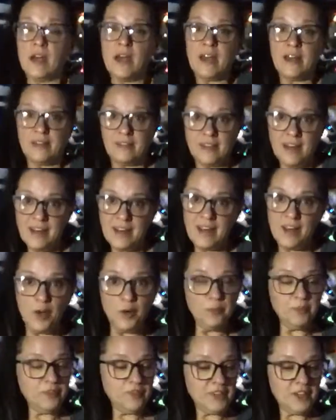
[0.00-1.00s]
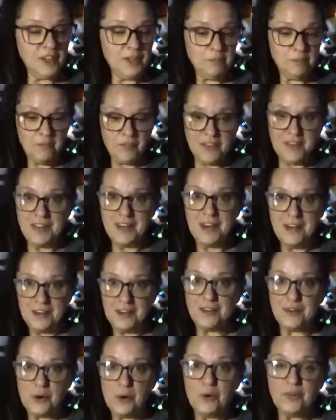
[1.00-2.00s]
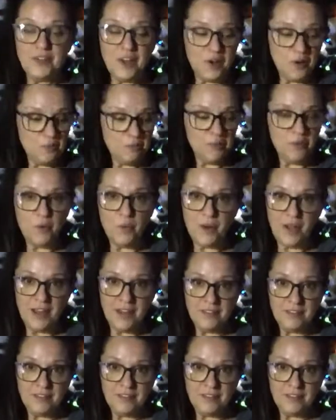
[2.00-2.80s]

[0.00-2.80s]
And that helps keep the cold out the way I